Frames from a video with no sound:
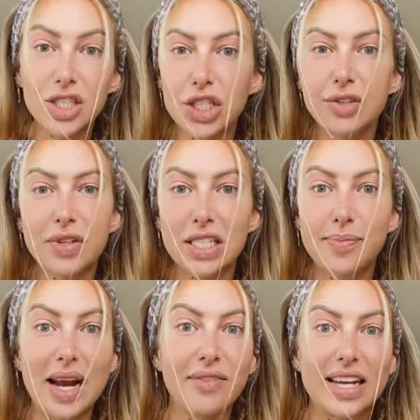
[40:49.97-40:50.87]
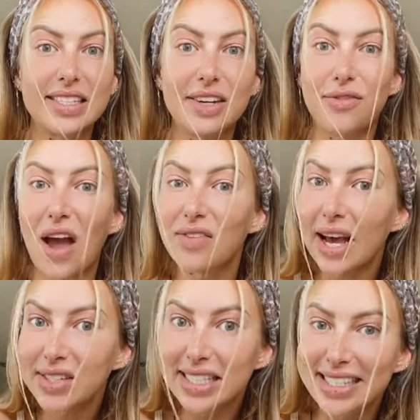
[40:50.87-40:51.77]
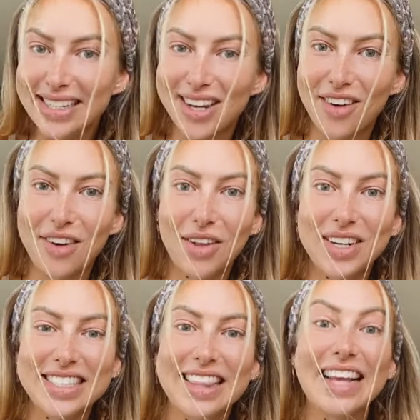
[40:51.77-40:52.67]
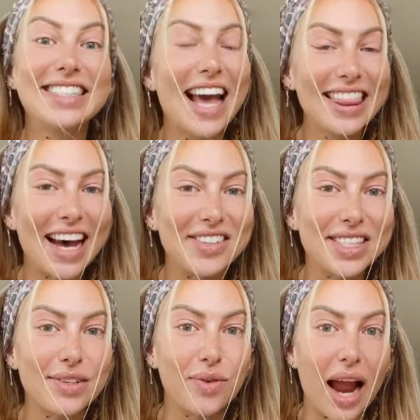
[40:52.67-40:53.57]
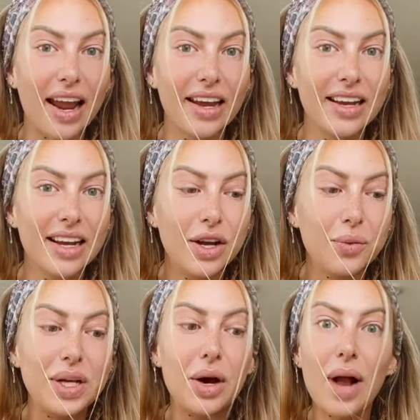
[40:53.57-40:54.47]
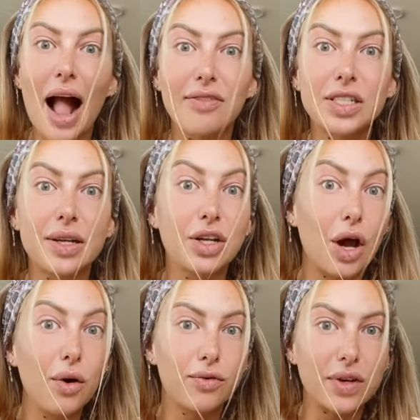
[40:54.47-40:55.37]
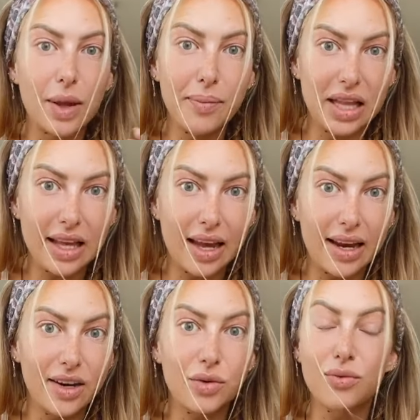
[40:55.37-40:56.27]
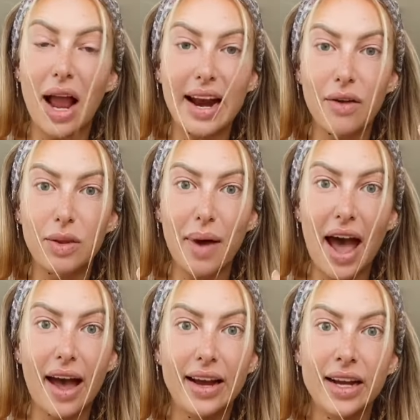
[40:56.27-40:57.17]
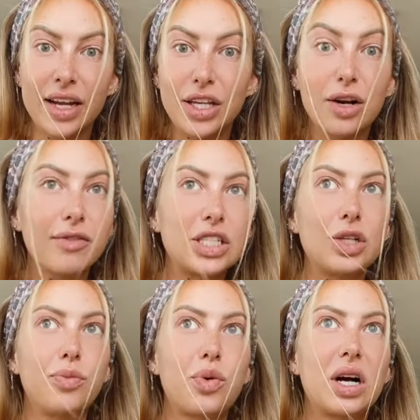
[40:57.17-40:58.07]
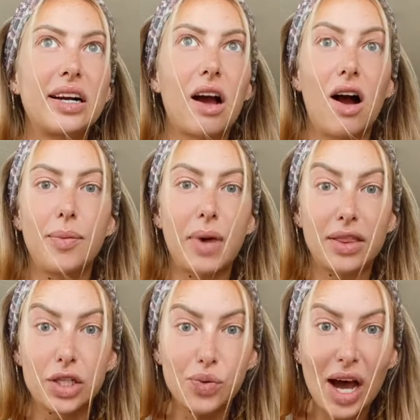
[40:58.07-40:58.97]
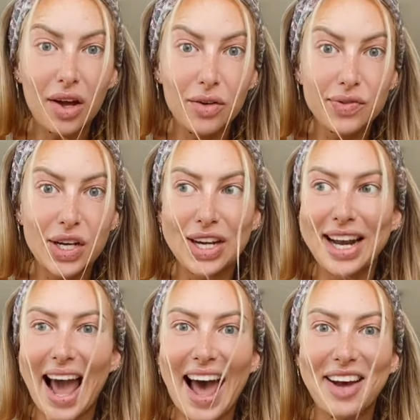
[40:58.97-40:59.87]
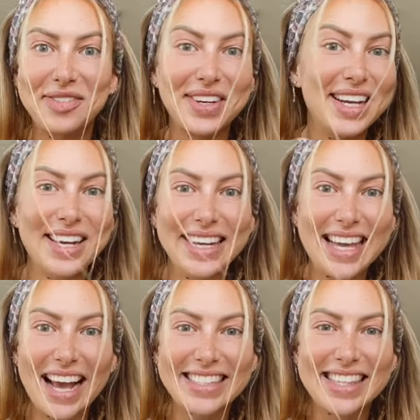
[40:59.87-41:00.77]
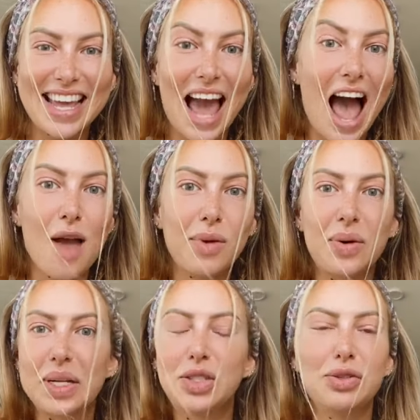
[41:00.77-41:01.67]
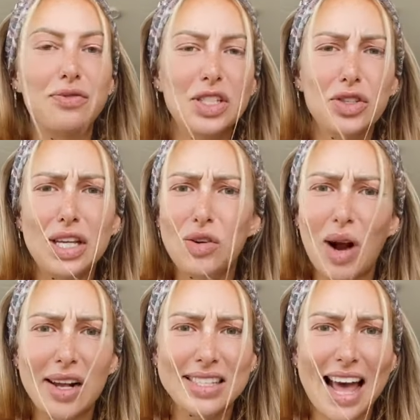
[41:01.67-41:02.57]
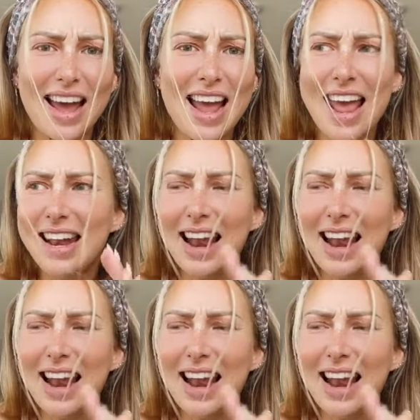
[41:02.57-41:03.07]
And she first manifested 5,000 TikTok followers and then 10,000, right? We don't have to go for the 1 million right off the bat. Your vision board on month 12 could have, yes, like I'm going to officially cross that